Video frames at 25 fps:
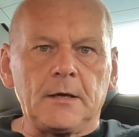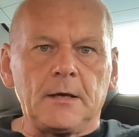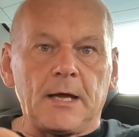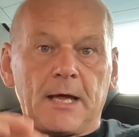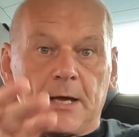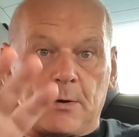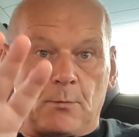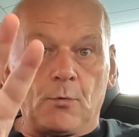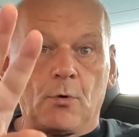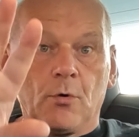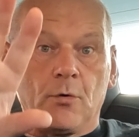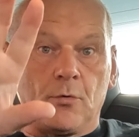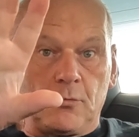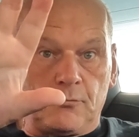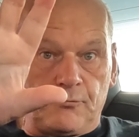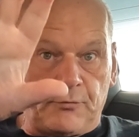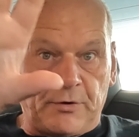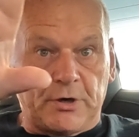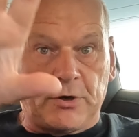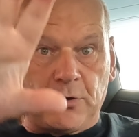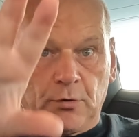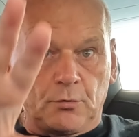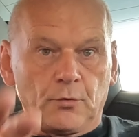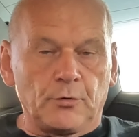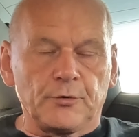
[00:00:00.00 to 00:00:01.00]
it will
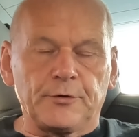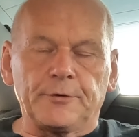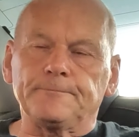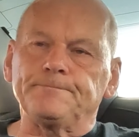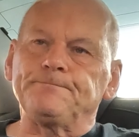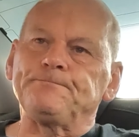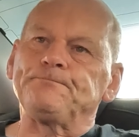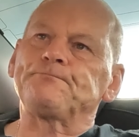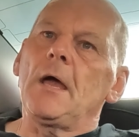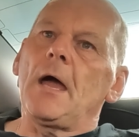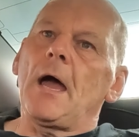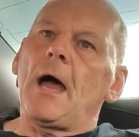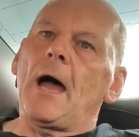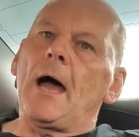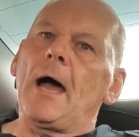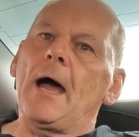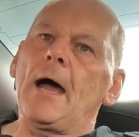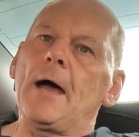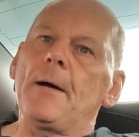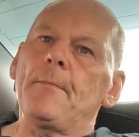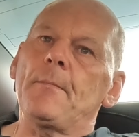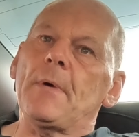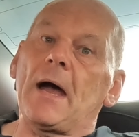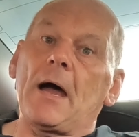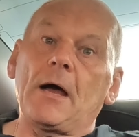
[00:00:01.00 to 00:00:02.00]
record,
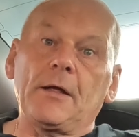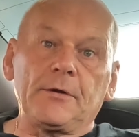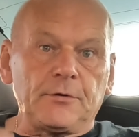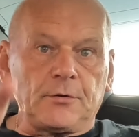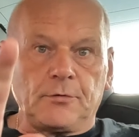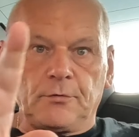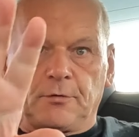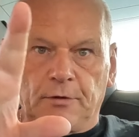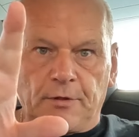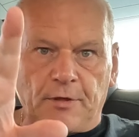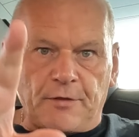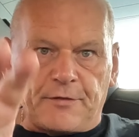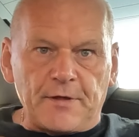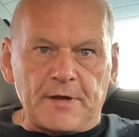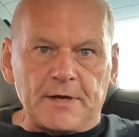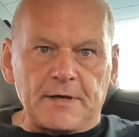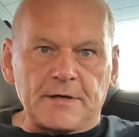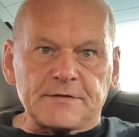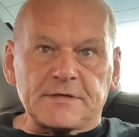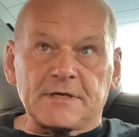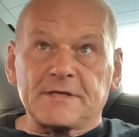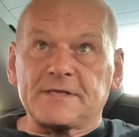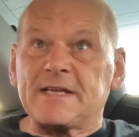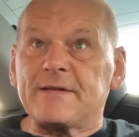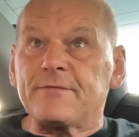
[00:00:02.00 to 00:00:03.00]
um, and on other
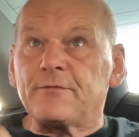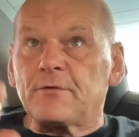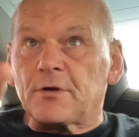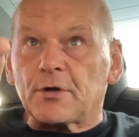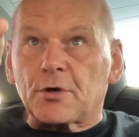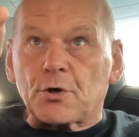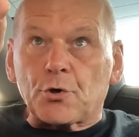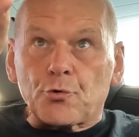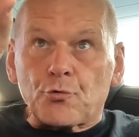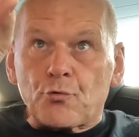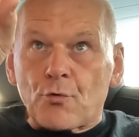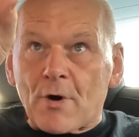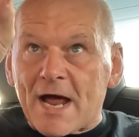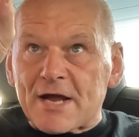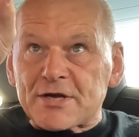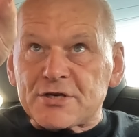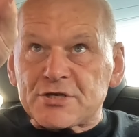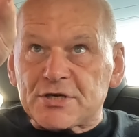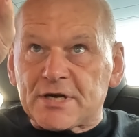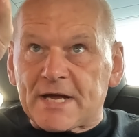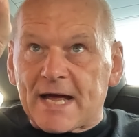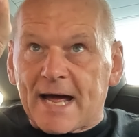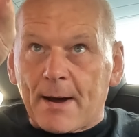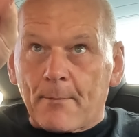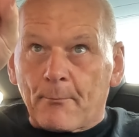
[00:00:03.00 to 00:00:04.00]
things. It's even got a crash
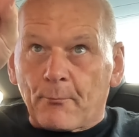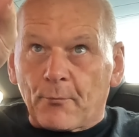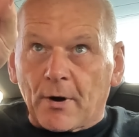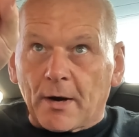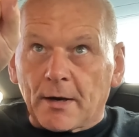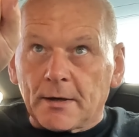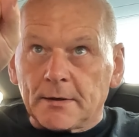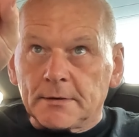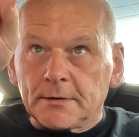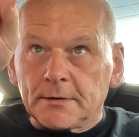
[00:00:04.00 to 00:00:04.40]
camera.